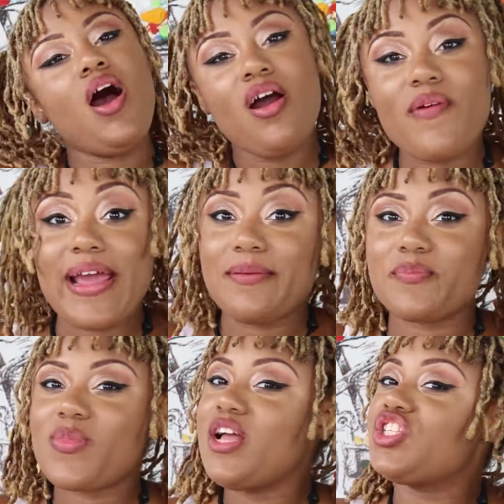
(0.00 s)
Alright,
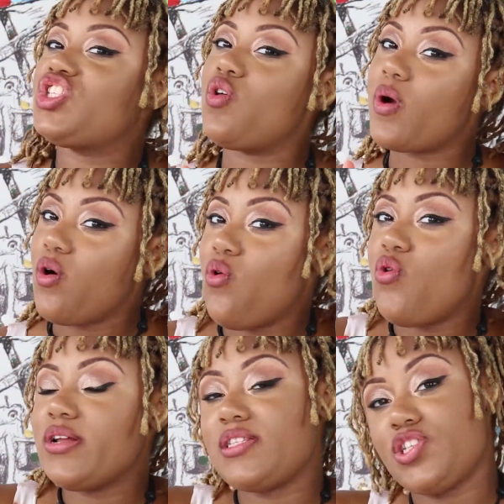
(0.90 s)
so we're
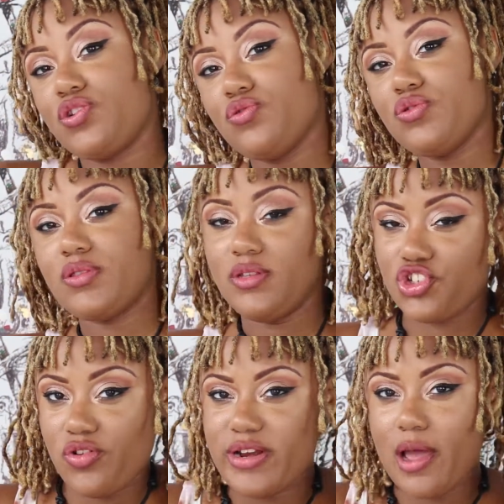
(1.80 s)
on to
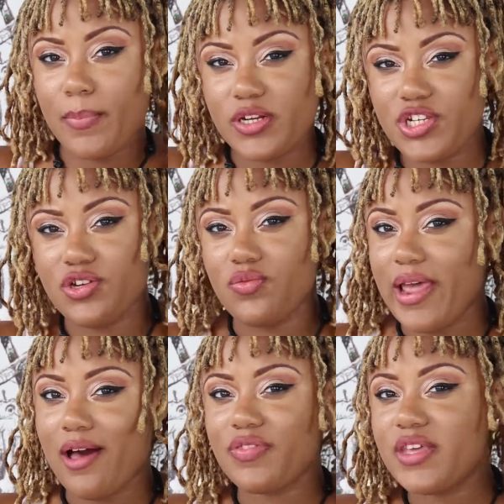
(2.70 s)
trend number 2.
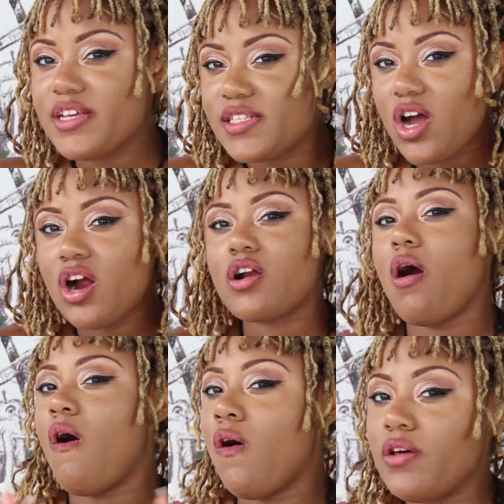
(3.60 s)
Now, these
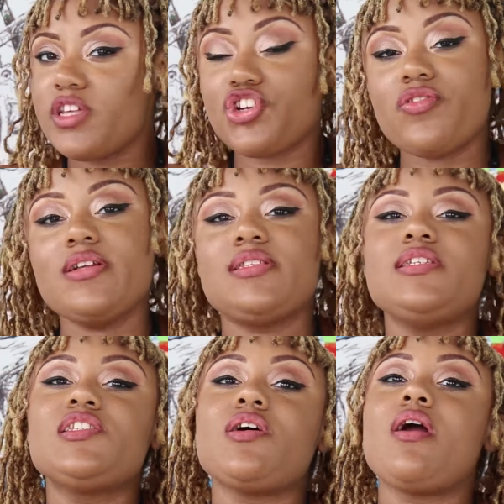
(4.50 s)
aren't all the trends,
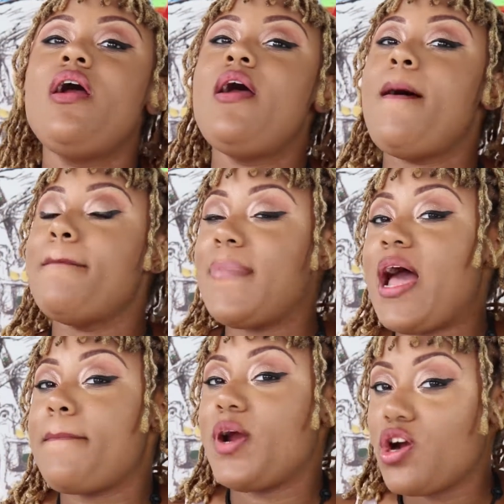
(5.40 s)
these are
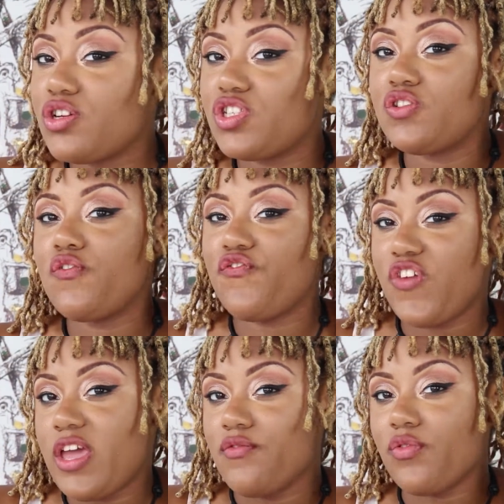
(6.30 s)
my personal
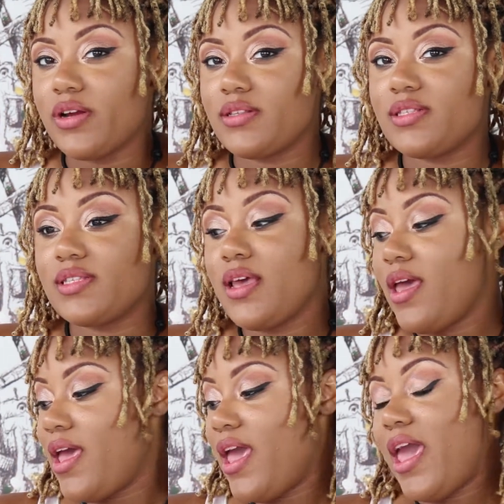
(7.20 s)
favorites.
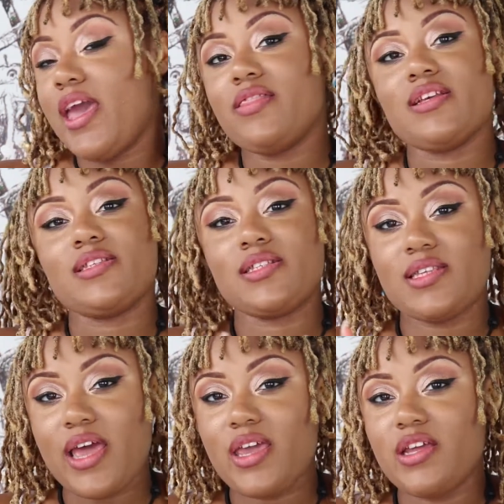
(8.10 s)
And the
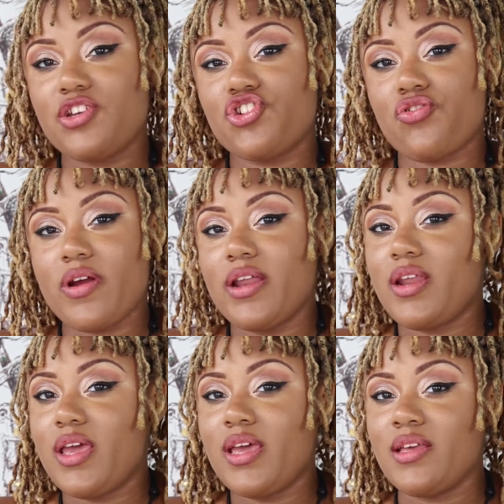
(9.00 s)
second
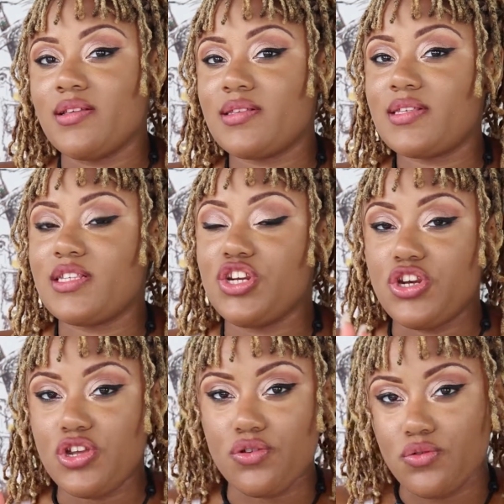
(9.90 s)
trend is
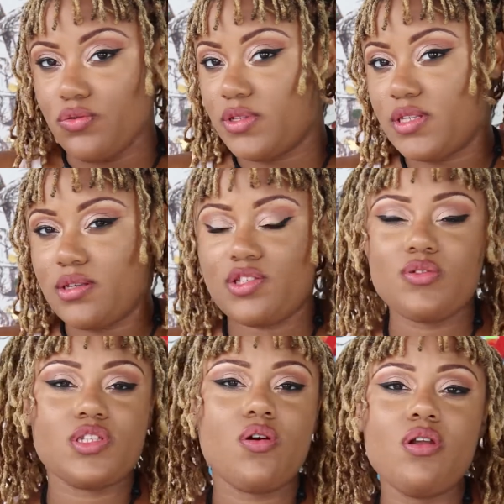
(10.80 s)
nudes. So
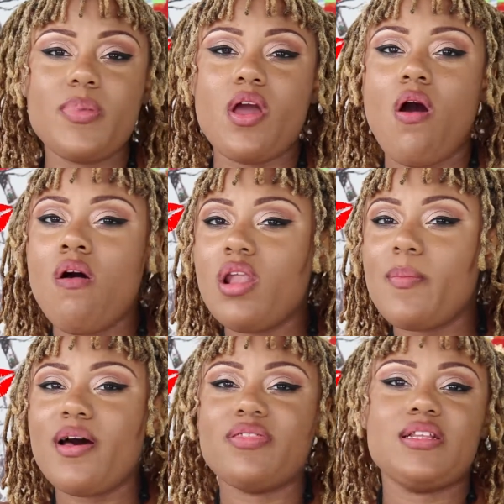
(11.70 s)
it's going to be all
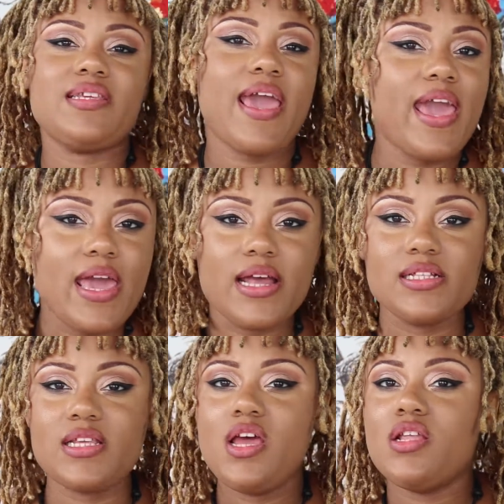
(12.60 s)
about the
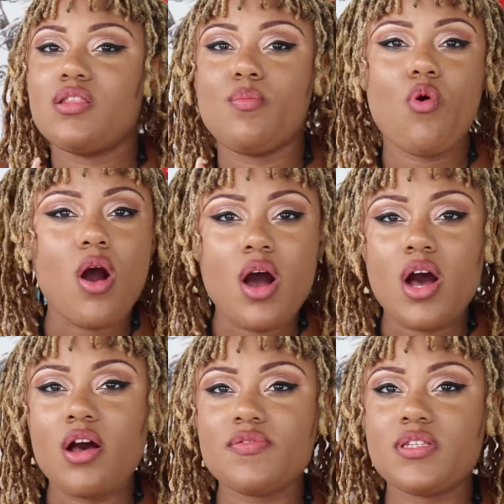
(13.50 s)
tans, the
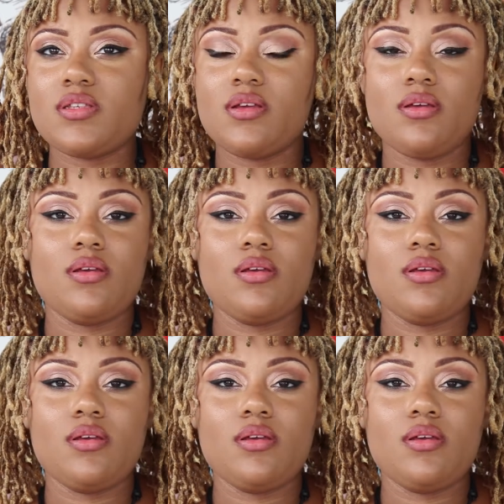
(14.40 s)
mauves,